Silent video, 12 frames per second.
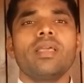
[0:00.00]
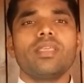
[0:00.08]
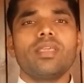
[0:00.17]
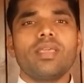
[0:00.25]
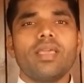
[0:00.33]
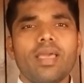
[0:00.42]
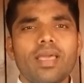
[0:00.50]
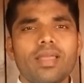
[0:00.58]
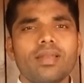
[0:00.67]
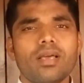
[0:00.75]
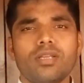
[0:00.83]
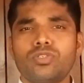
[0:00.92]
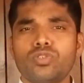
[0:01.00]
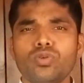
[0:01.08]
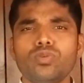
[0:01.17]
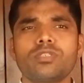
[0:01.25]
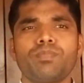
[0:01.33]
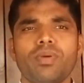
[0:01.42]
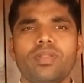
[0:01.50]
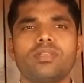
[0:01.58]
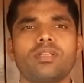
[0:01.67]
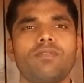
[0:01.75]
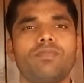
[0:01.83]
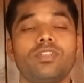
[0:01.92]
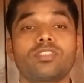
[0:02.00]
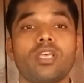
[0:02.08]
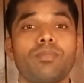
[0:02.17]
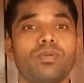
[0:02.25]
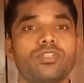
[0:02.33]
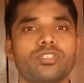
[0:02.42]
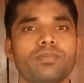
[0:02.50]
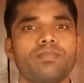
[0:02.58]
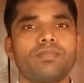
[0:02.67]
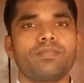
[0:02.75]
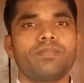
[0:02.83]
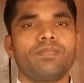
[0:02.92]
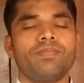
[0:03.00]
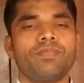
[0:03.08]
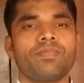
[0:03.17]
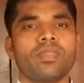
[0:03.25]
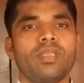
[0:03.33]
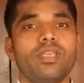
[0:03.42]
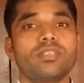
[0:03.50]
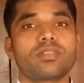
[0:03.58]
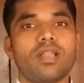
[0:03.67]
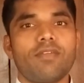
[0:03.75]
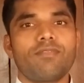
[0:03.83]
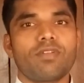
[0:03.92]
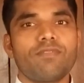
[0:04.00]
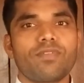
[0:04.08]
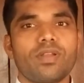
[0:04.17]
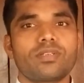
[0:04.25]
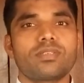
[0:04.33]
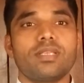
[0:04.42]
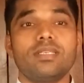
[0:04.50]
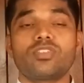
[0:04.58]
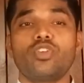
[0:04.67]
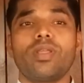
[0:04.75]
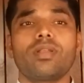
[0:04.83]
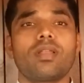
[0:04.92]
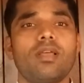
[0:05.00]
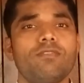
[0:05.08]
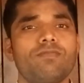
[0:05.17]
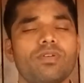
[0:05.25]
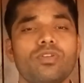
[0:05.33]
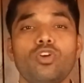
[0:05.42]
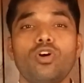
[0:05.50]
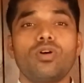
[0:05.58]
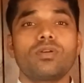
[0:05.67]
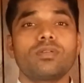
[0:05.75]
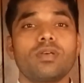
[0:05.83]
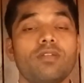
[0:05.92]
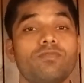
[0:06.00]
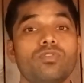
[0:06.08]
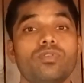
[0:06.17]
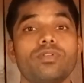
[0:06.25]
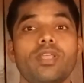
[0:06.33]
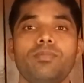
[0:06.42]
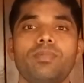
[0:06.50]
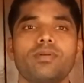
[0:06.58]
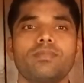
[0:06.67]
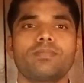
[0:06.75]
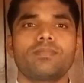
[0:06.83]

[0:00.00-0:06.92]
He had a true spirit of discipleship. His life reflects his great love for God and for neighbor.